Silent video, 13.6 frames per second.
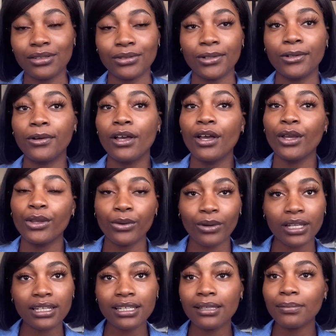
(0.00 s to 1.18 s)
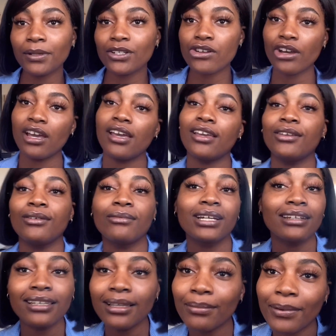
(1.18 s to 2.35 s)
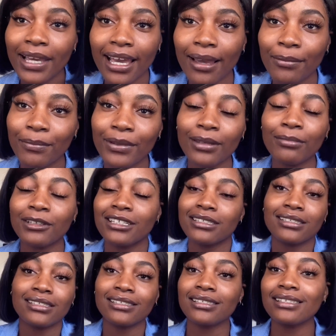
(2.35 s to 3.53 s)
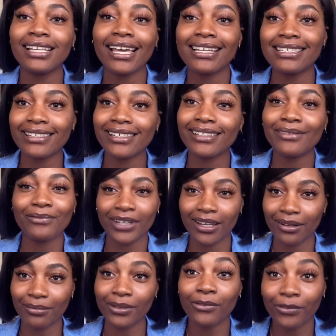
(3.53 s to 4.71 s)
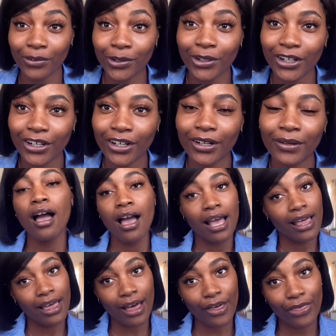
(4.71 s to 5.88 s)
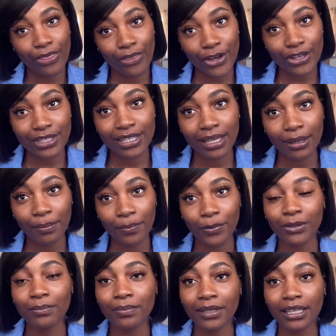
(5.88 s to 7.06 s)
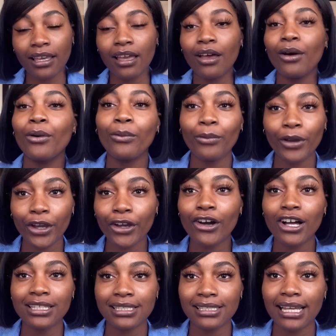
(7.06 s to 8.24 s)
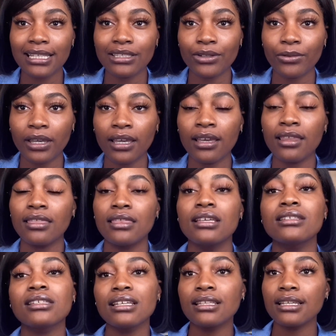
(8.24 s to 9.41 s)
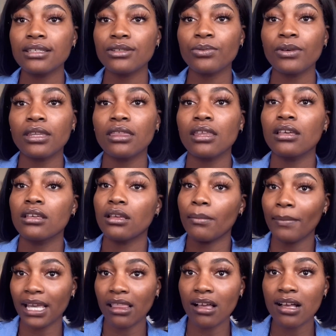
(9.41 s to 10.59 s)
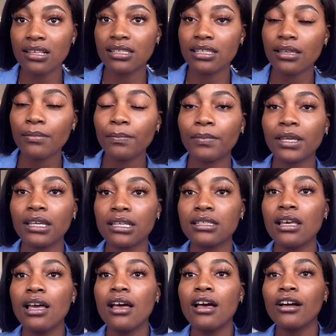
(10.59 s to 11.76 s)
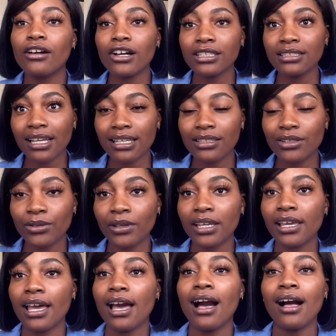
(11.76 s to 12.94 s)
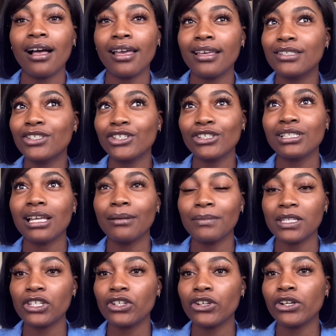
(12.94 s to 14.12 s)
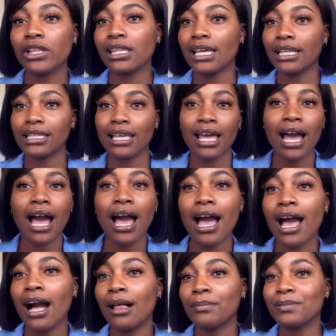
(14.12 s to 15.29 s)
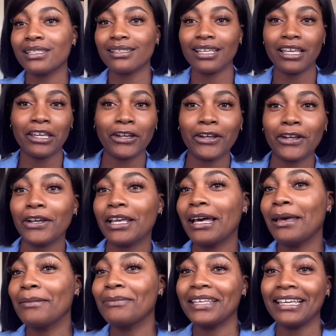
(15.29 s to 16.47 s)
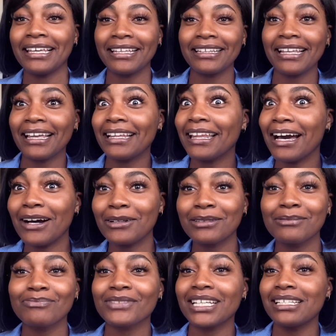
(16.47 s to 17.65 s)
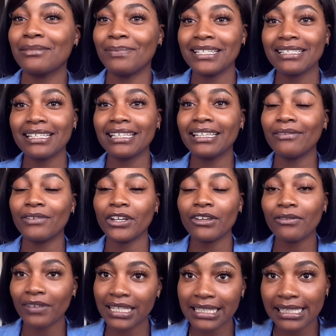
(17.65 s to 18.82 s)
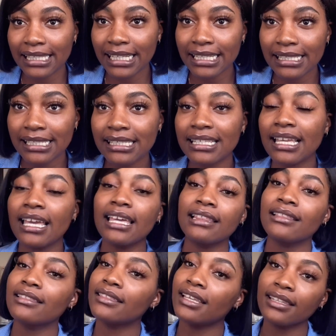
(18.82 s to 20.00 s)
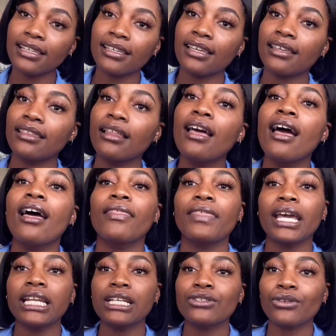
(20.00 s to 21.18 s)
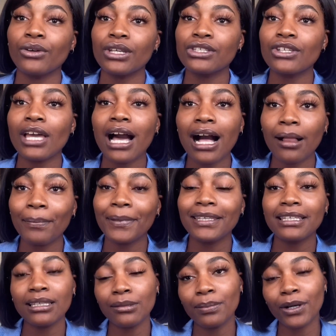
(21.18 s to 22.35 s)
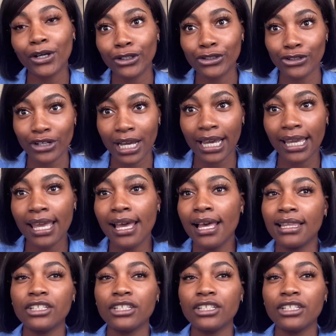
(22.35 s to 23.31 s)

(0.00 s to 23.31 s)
So you want to keep her dry, you want to keep her happy because it's the ideal environment for her. A third tip would be wear cotton underwear. This connects with my last tip because cotton underwear is just a material that helps air come in and out. It's basically very ventilated, and then again, that is going to help keep her dry.